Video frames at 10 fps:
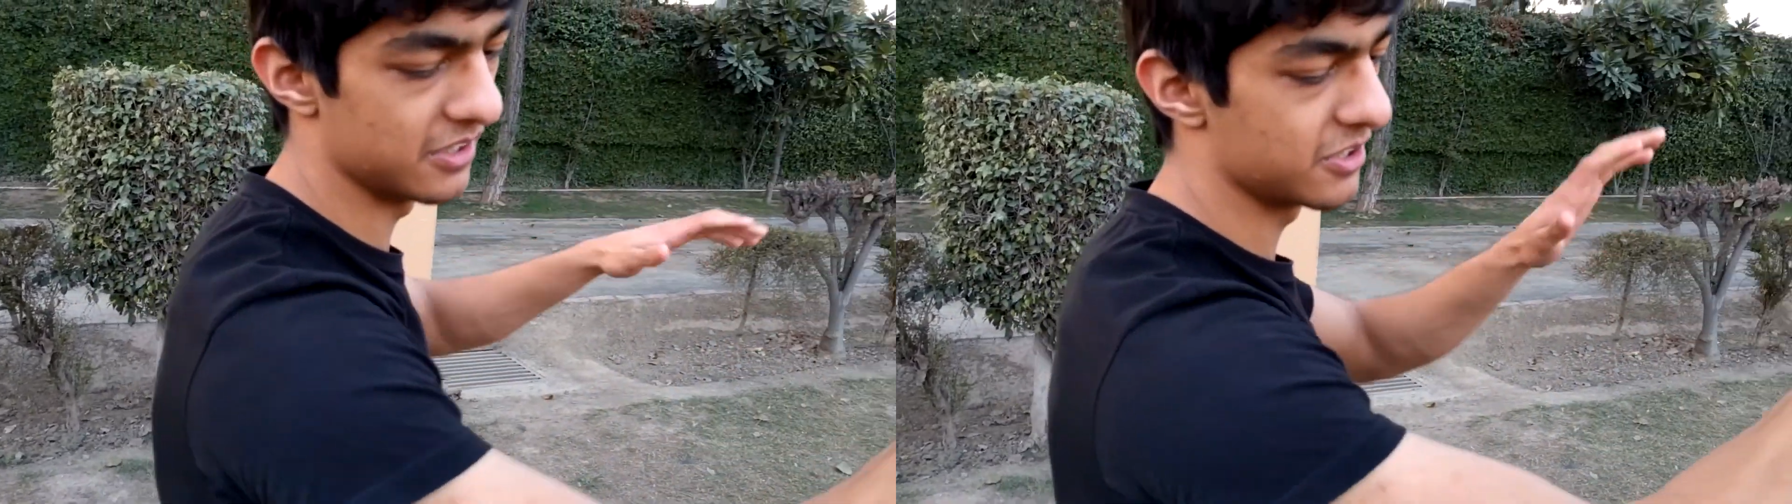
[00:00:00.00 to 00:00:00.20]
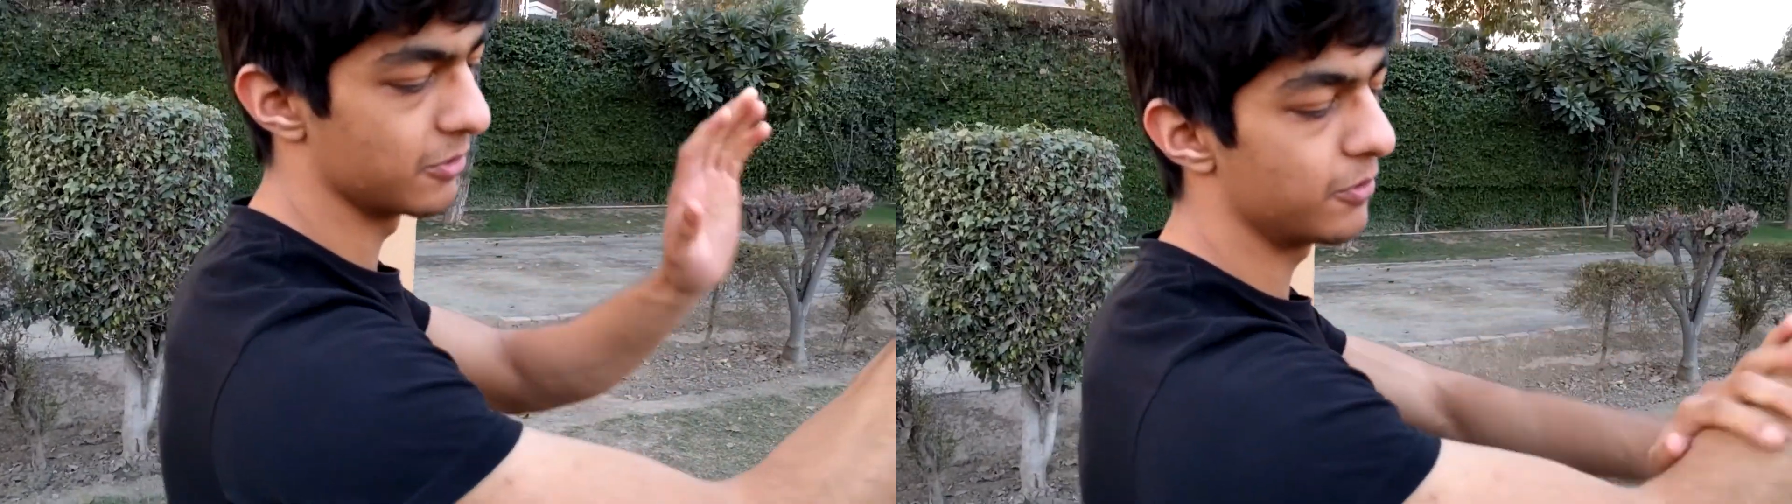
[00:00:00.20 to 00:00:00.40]

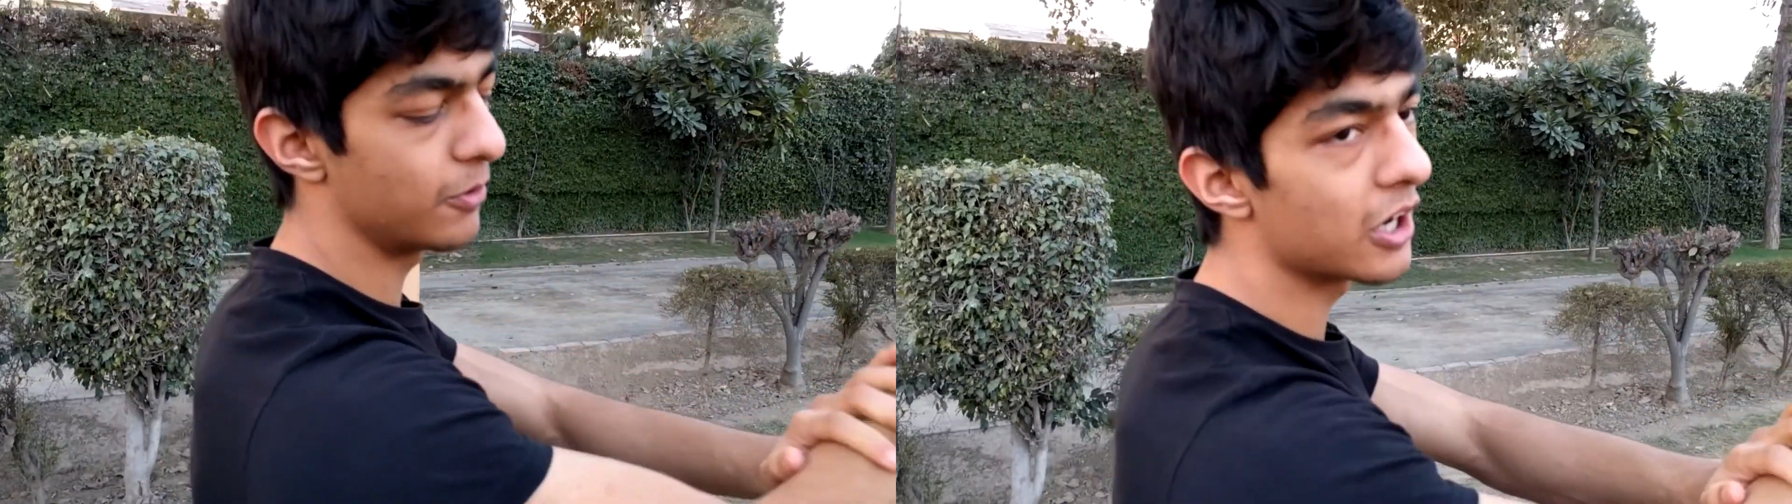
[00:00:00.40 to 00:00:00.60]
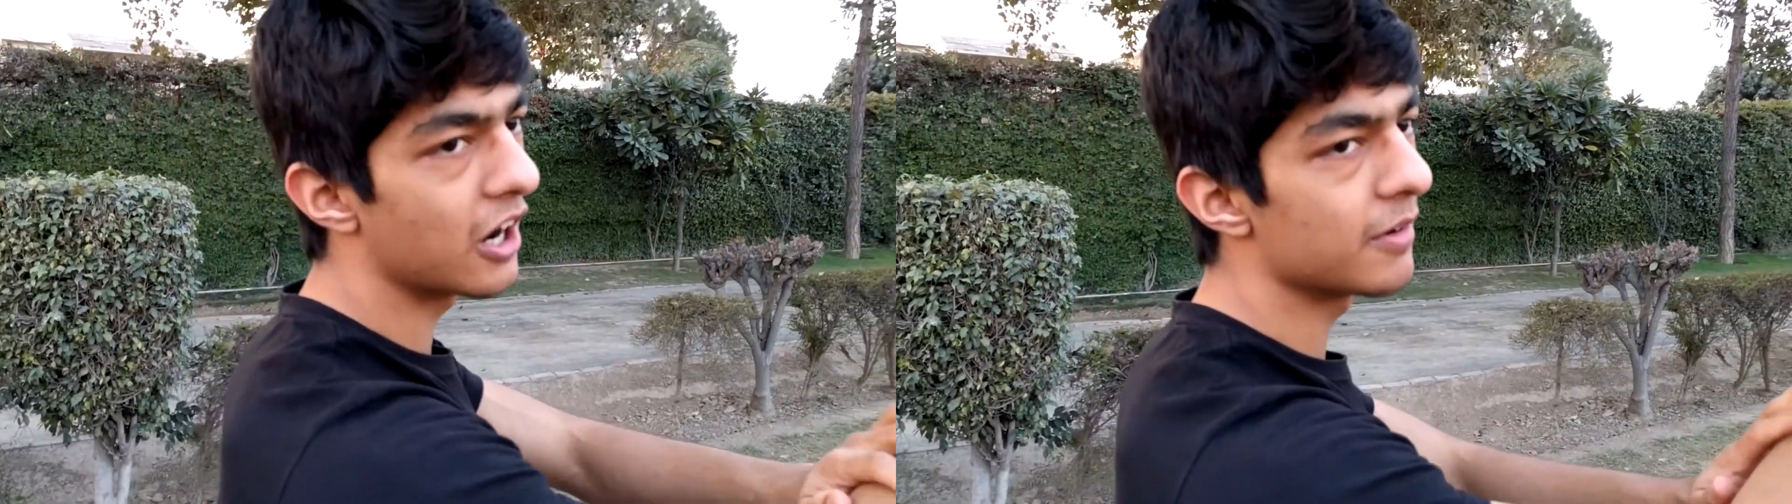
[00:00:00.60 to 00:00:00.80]
So
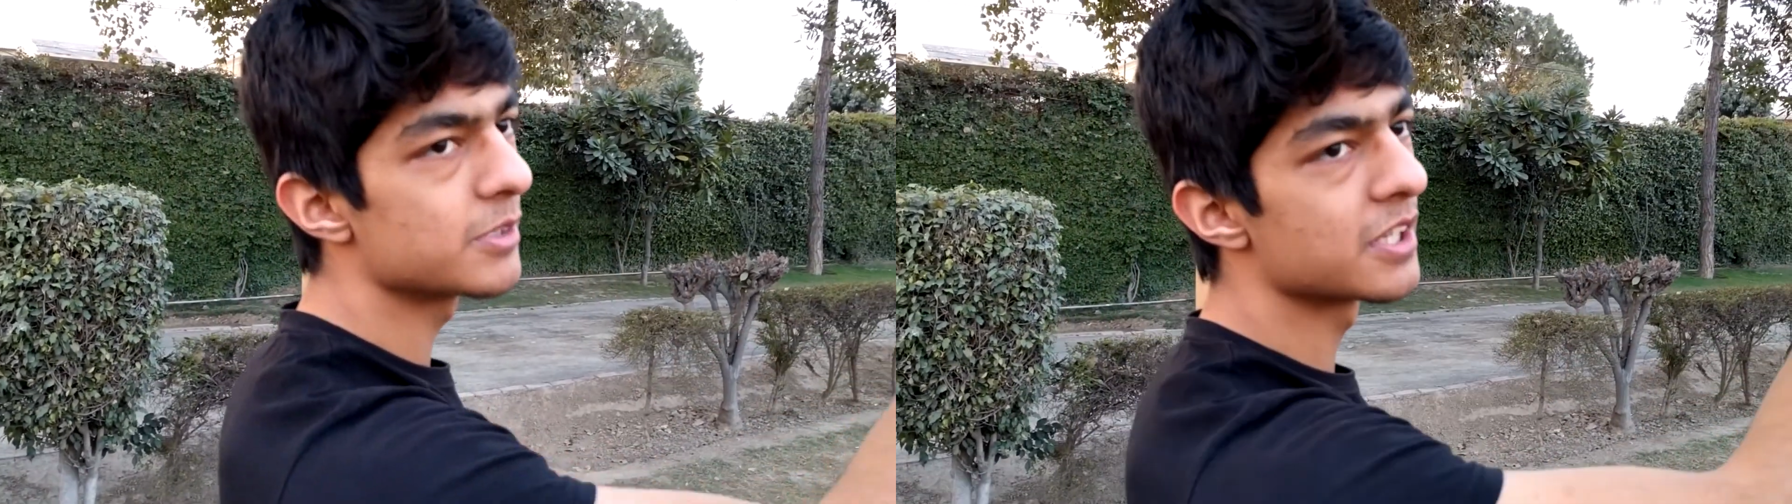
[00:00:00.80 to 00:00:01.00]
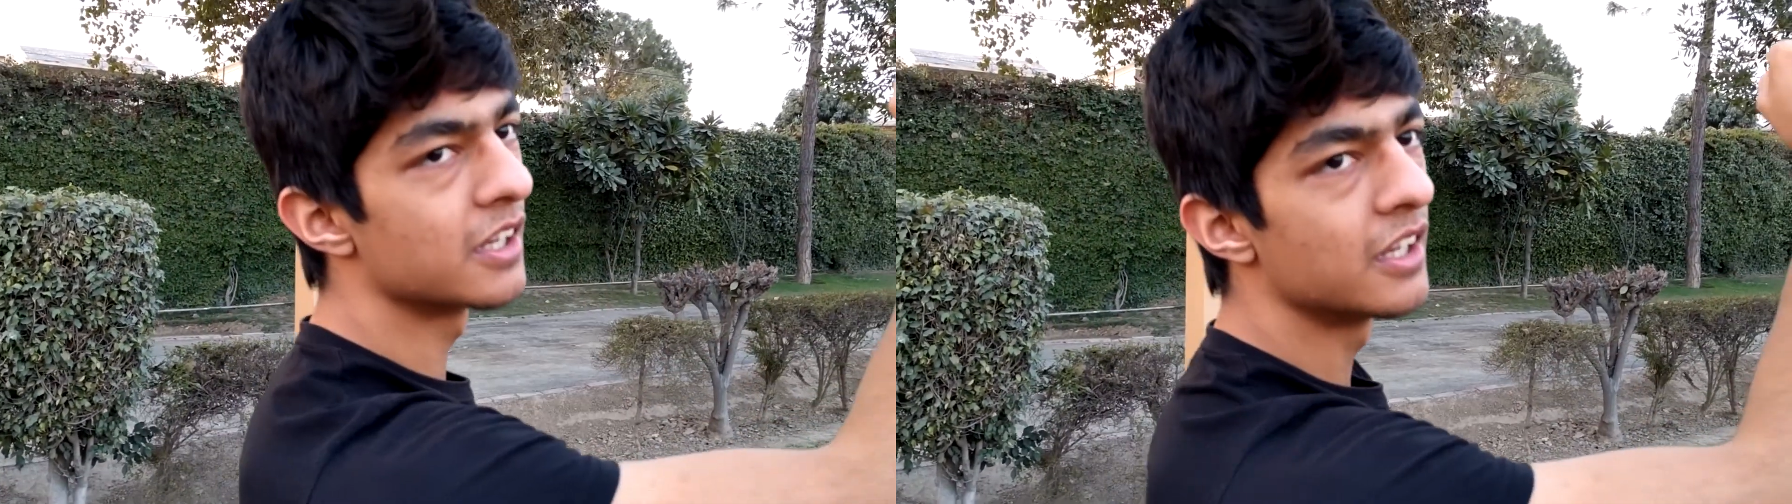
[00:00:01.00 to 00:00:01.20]

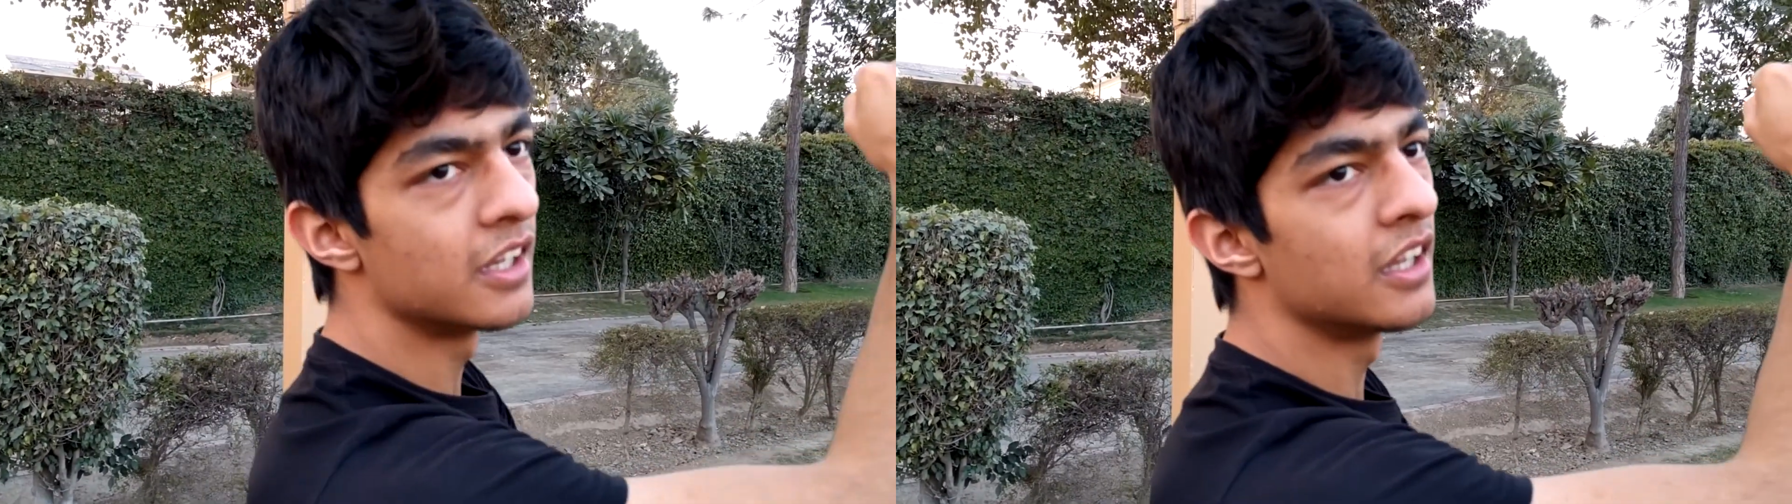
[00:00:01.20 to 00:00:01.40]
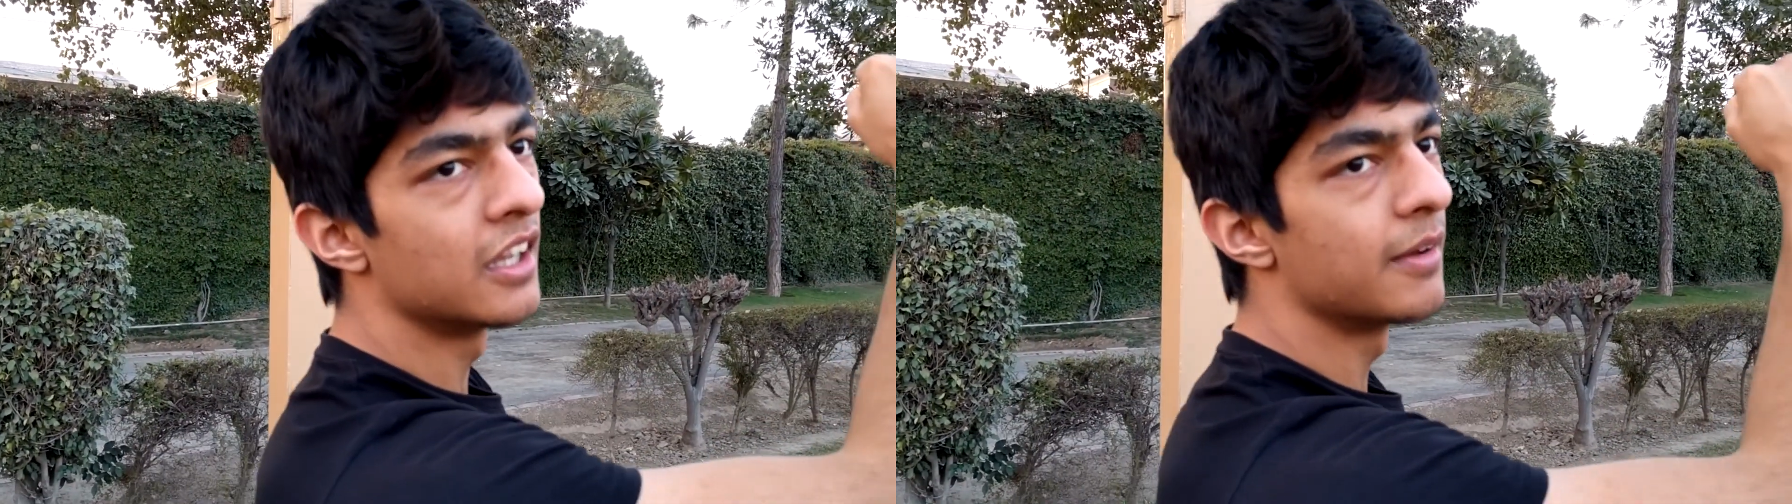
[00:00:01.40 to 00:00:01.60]
forearms,
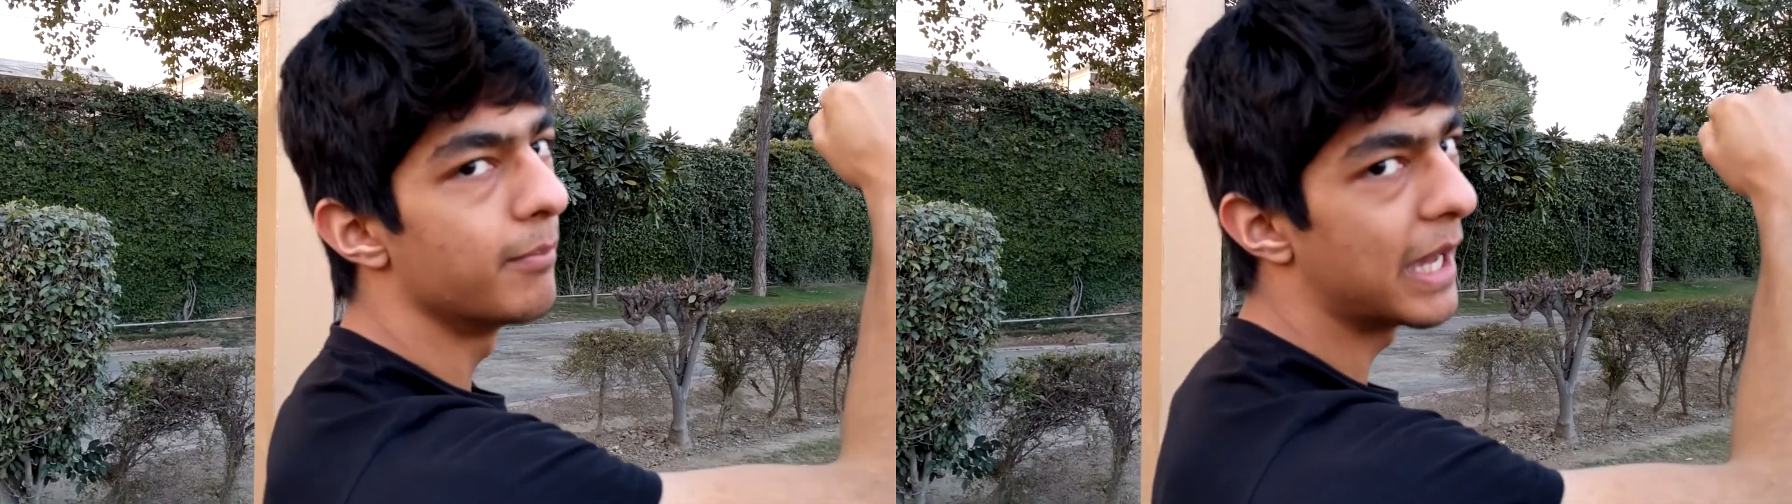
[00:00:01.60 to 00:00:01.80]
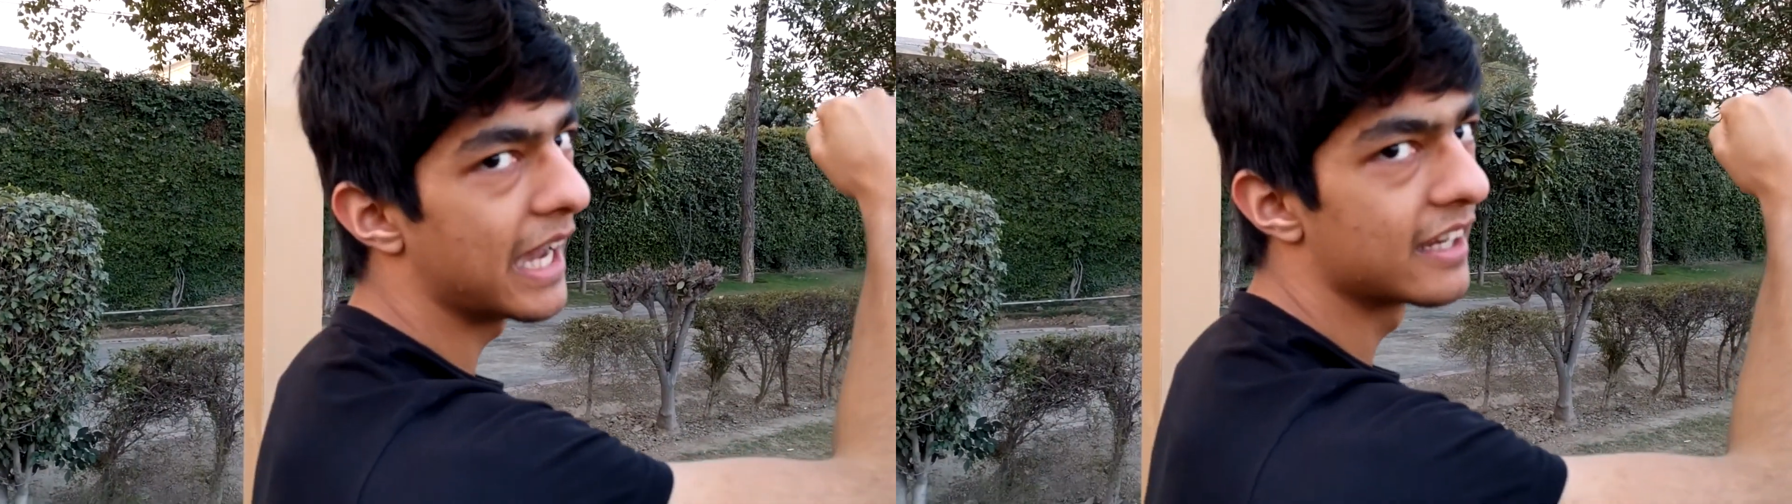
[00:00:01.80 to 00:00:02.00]

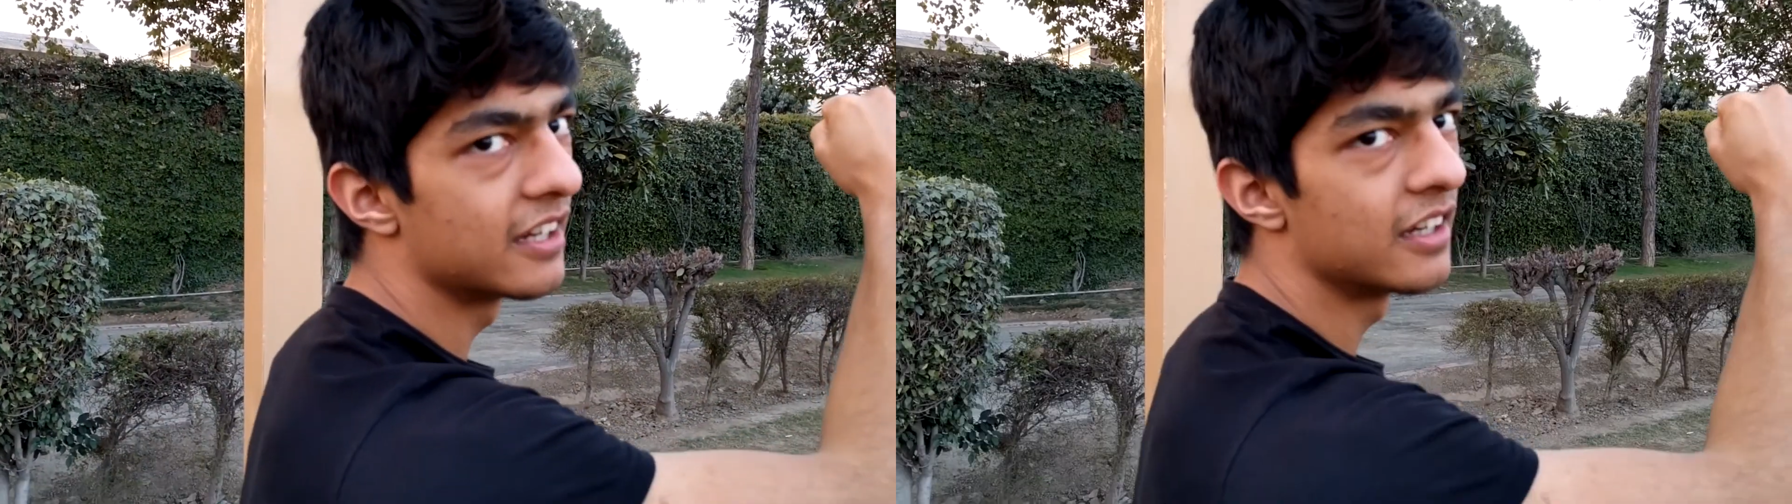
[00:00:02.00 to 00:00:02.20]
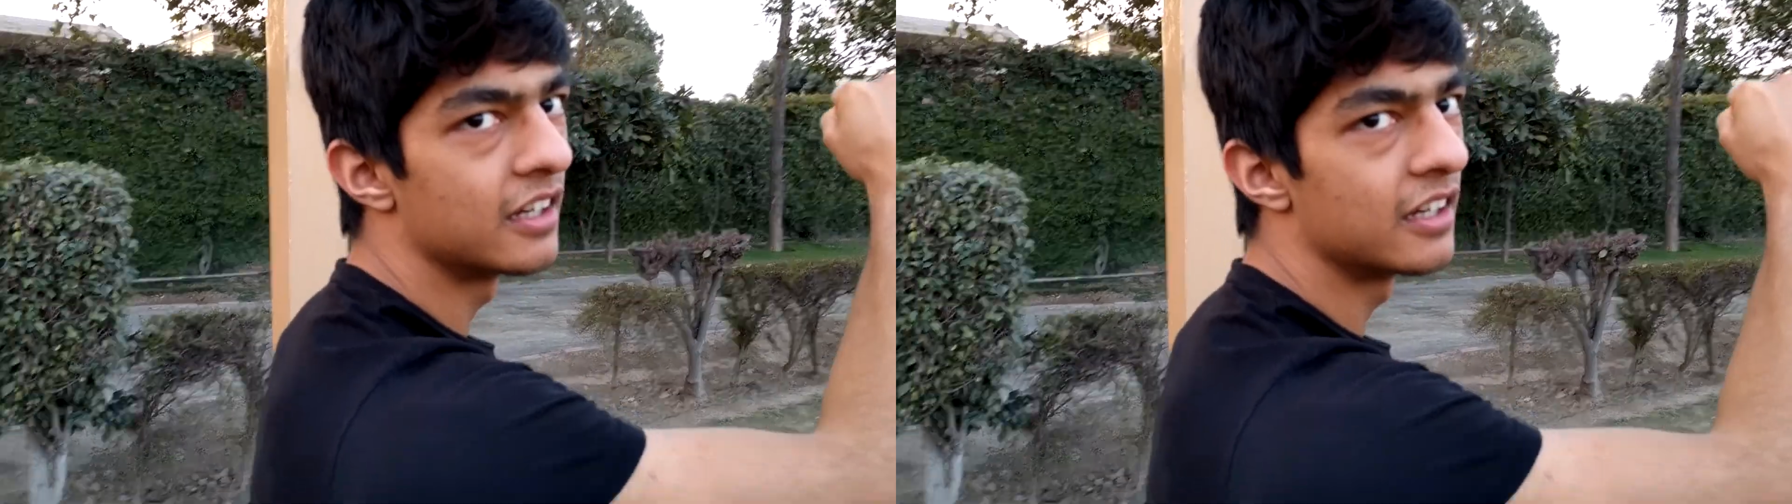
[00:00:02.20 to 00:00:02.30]
back,